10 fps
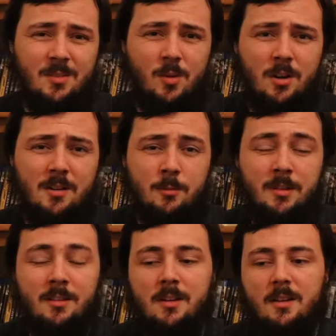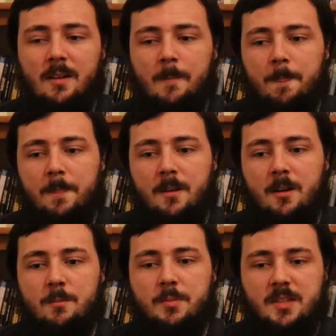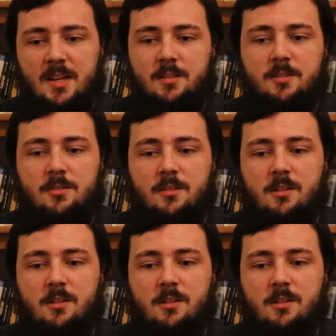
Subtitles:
as well a little bit. But yes,